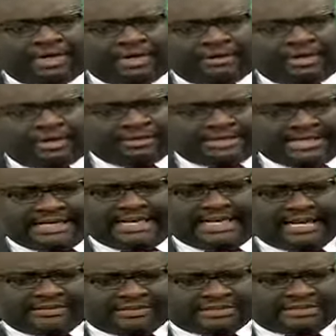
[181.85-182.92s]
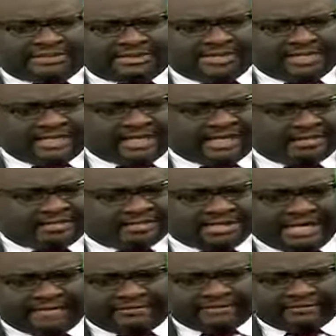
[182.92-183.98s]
One day I was in America and I was driving